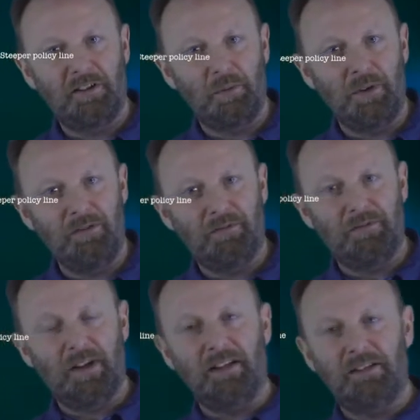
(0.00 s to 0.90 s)
that we've
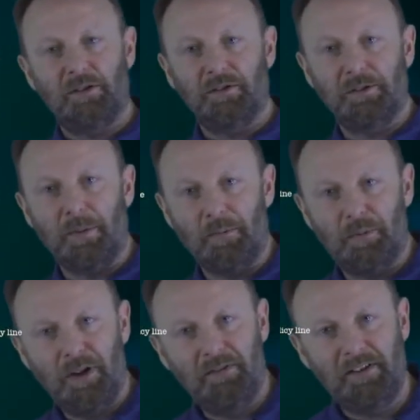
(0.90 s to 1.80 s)
talked about
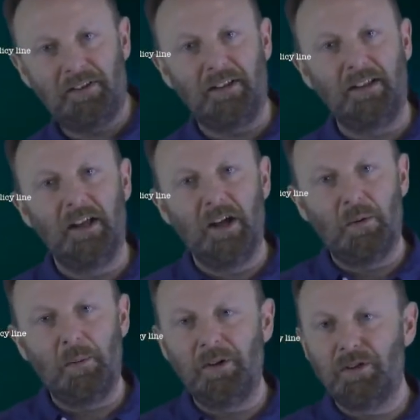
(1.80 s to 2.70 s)
previously,
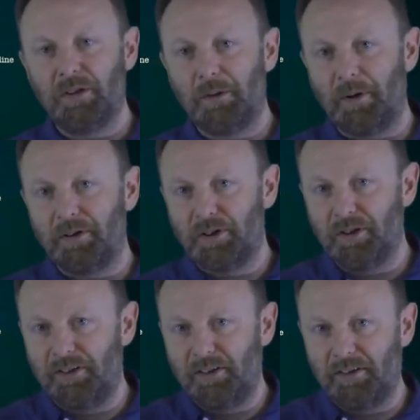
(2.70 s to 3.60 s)
when we talk about
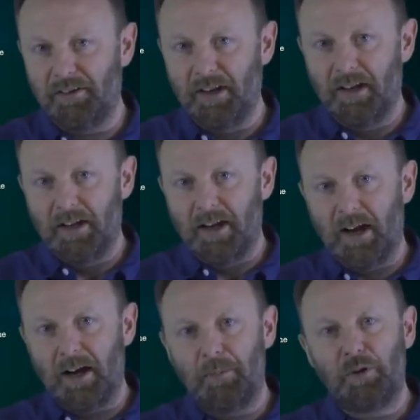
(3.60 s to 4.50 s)
choices
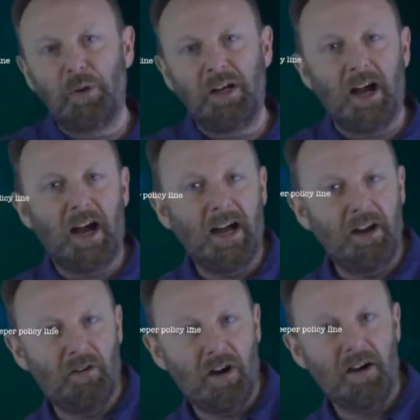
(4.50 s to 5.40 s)
between a
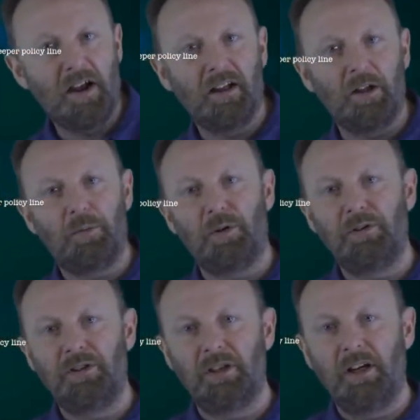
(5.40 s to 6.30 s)
hierarchical
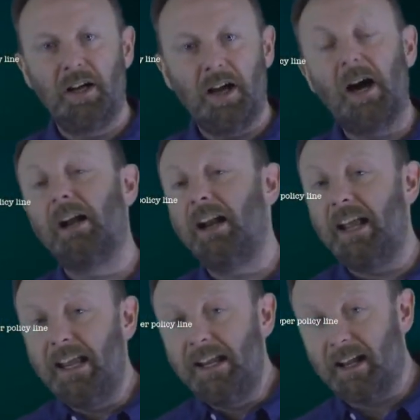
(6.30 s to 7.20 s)
approach and an
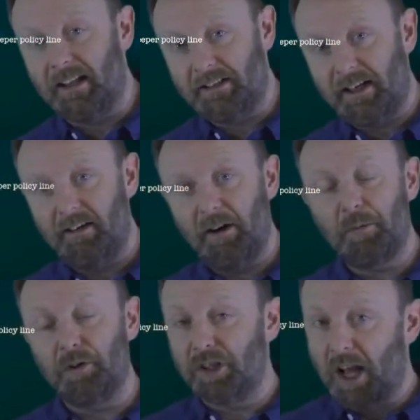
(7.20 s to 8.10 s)
egalitarian
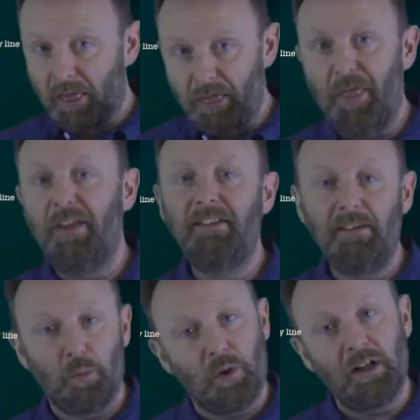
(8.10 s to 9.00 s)
approach, this
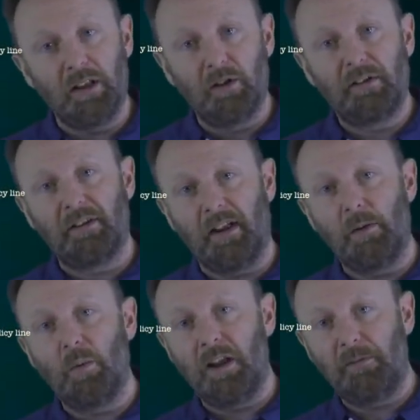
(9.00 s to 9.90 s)
is what it looks
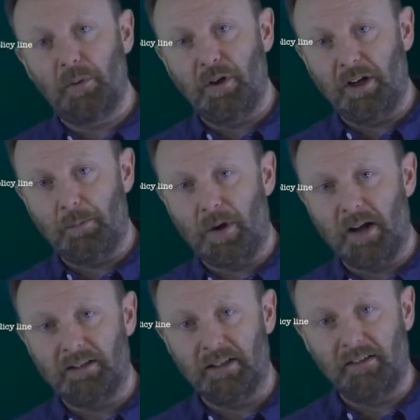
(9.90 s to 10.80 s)
like when it's put into
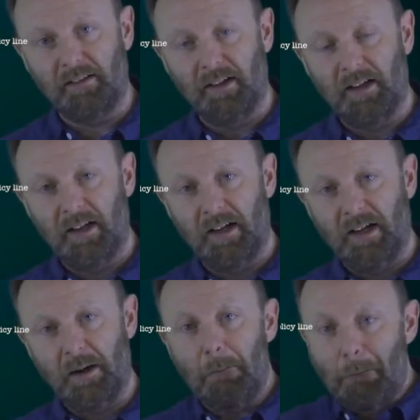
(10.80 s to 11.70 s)
practice.
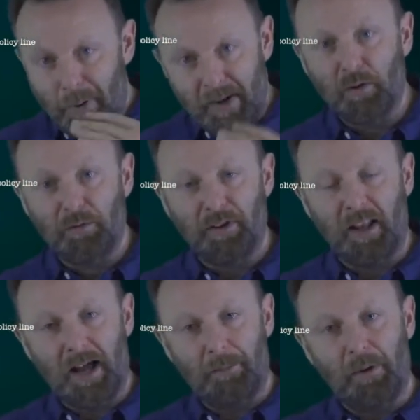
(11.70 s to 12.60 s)
A big
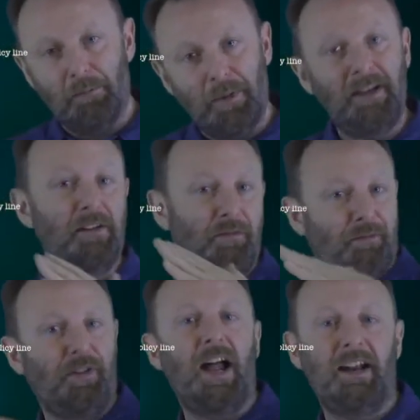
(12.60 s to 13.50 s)
overlap means a
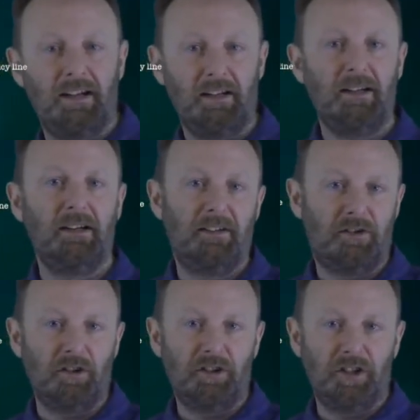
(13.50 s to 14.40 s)
flatter
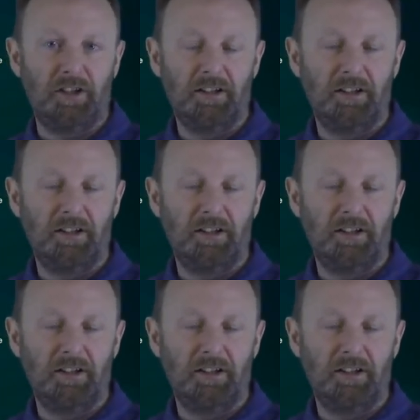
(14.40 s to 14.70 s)
structure.